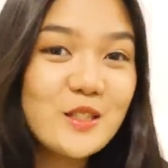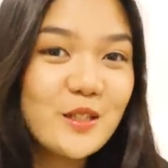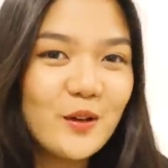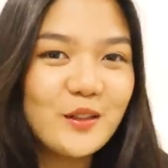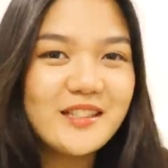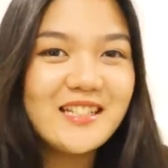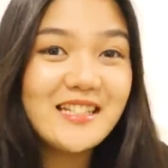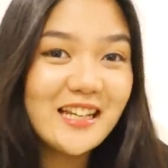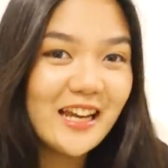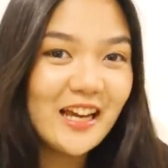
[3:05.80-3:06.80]
So
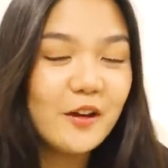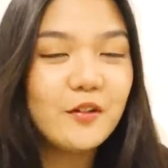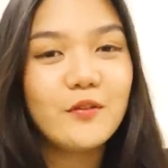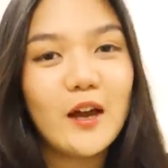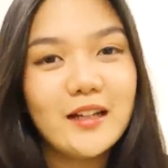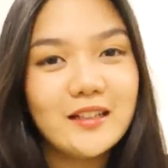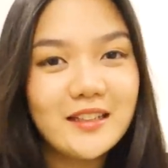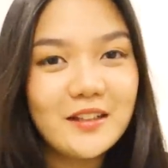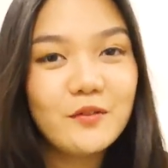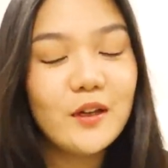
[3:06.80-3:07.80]
today I
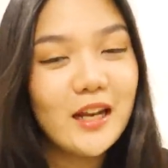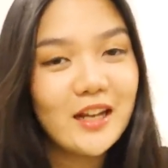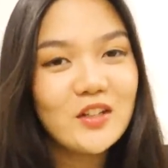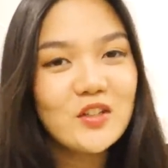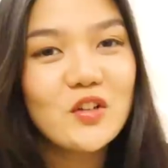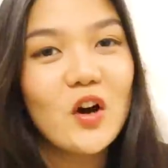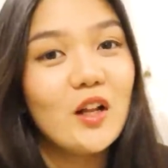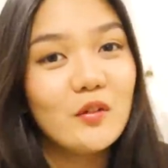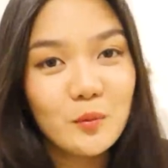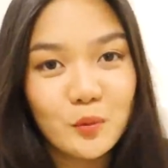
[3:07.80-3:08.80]
finally finished all the